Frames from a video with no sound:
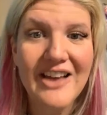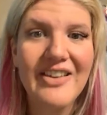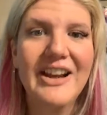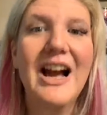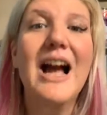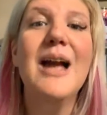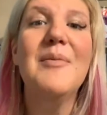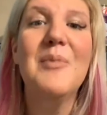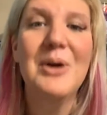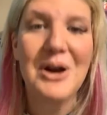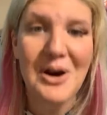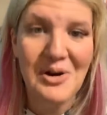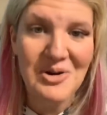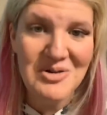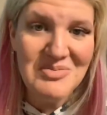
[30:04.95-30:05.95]
Like, I am
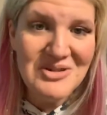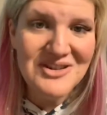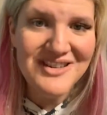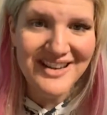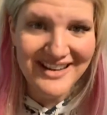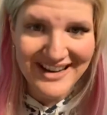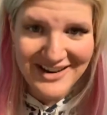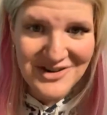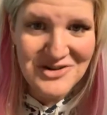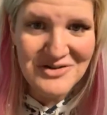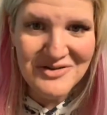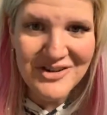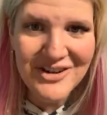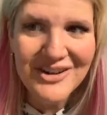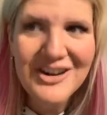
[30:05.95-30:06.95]
100%
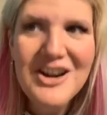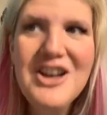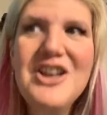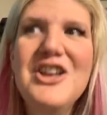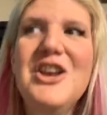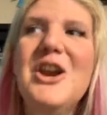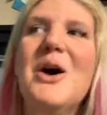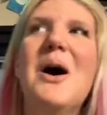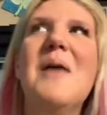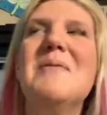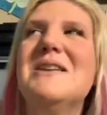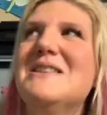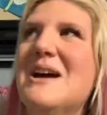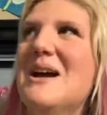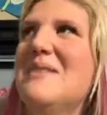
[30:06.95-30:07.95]
introvert. You know how
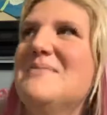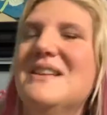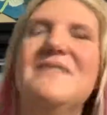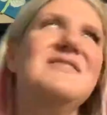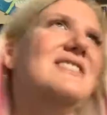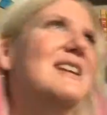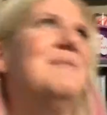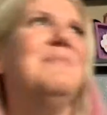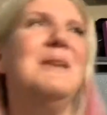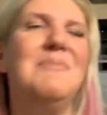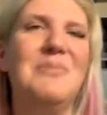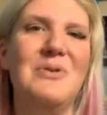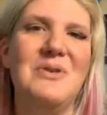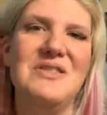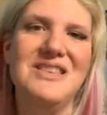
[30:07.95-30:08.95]
many times I've seen
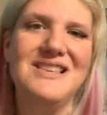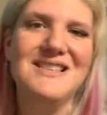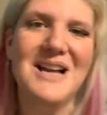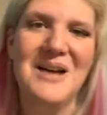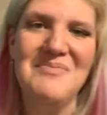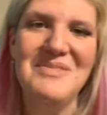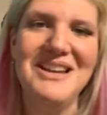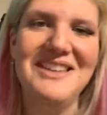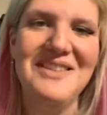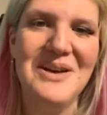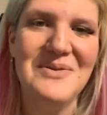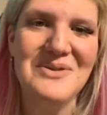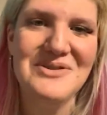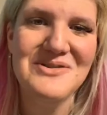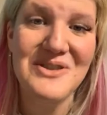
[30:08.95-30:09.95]
people in this company that
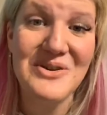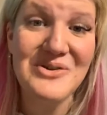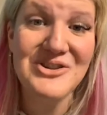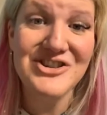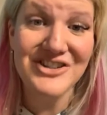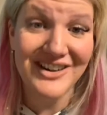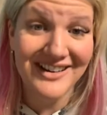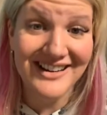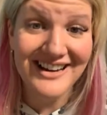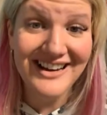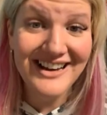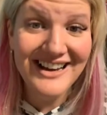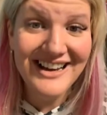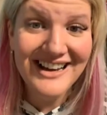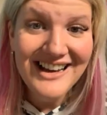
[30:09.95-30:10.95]
were so
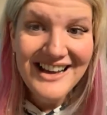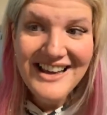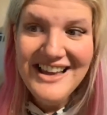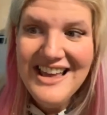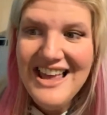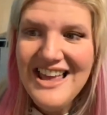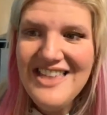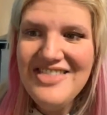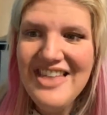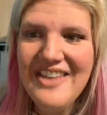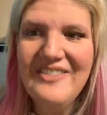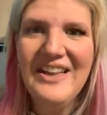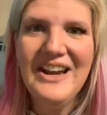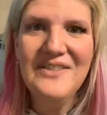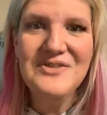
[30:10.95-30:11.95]
shy and
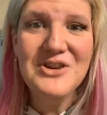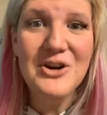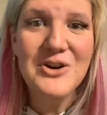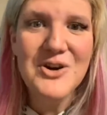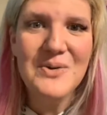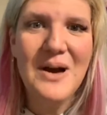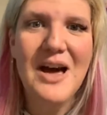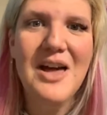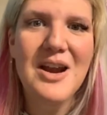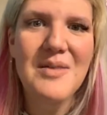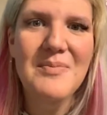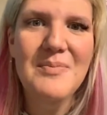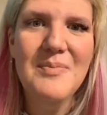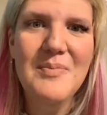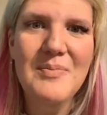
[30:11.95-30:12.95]
then like have turned around
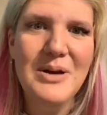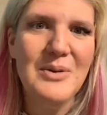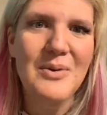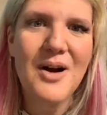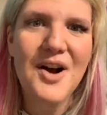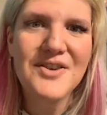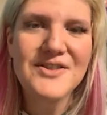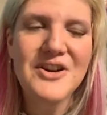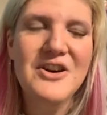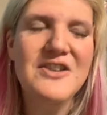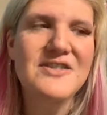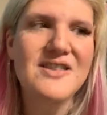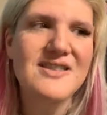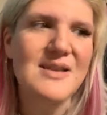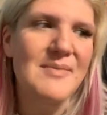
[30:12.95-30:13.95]
and been rock
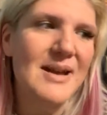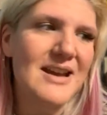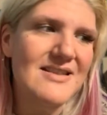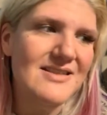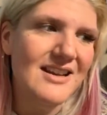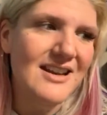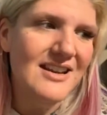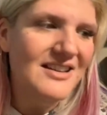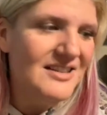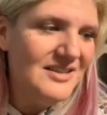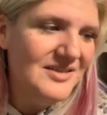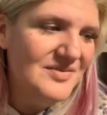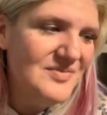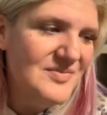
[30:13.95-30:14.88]
stars? It's amazing.